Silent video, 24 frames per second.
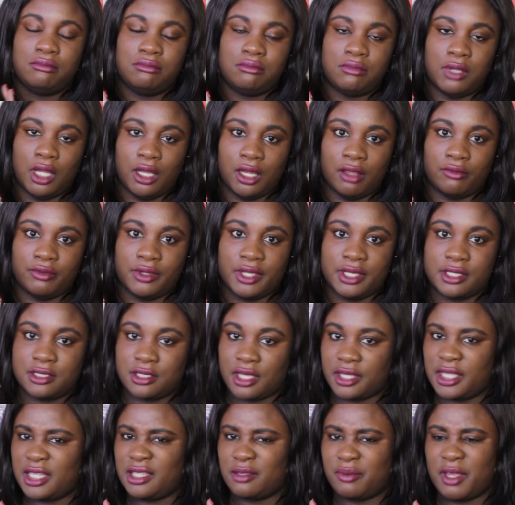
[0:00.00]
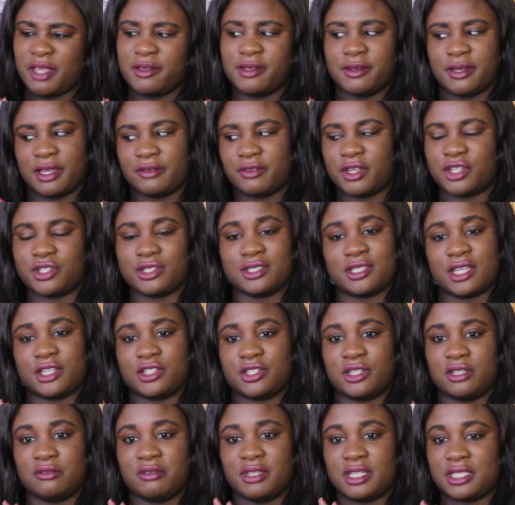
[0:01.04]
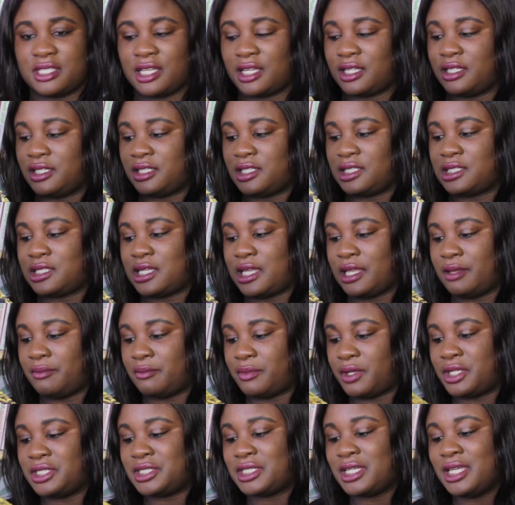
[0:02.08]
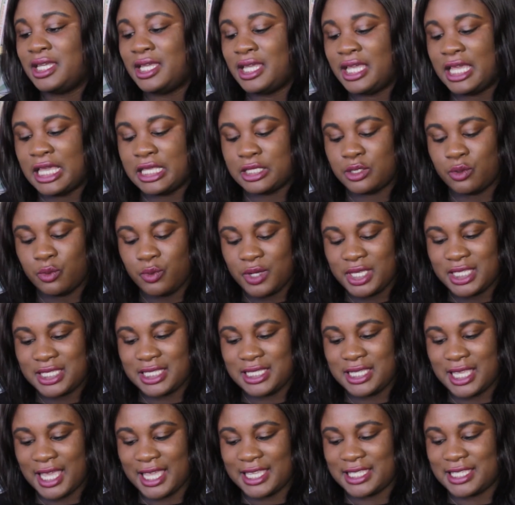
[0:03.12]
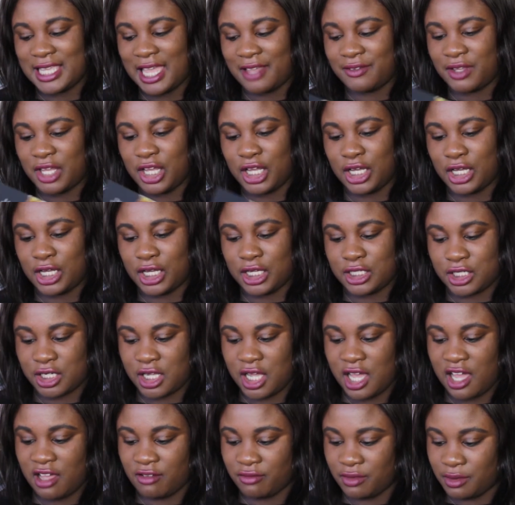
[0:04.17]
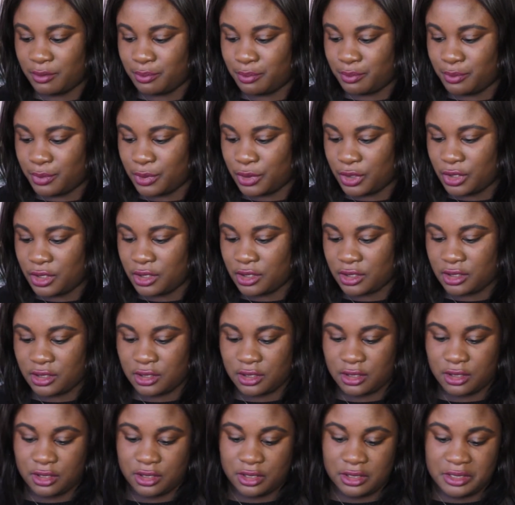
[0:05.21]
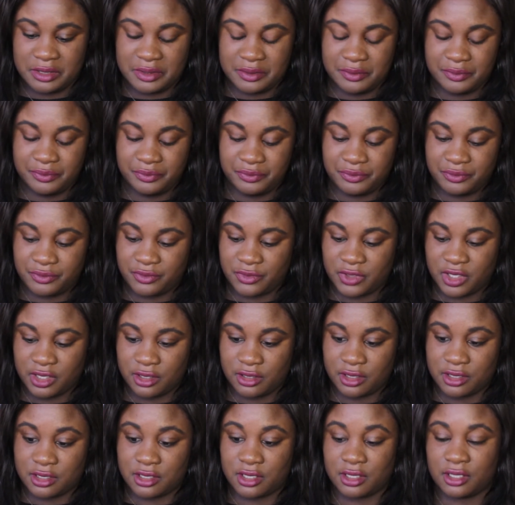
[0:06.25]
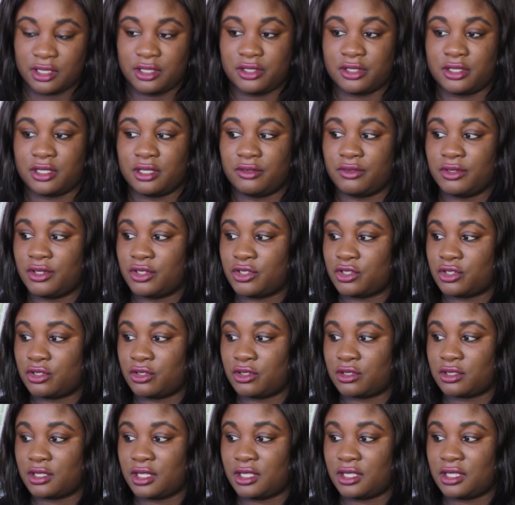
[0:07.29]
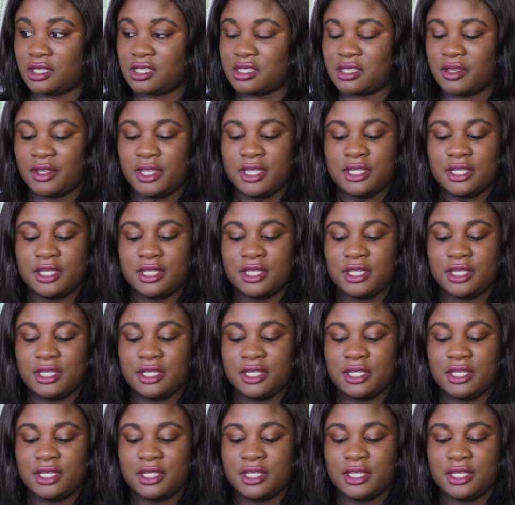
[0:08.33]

But love this. I think the paperback version is actually gonna be exactly the same, but it's always nice to have a hardcover book. There's nothing underneath it, it just looks like this.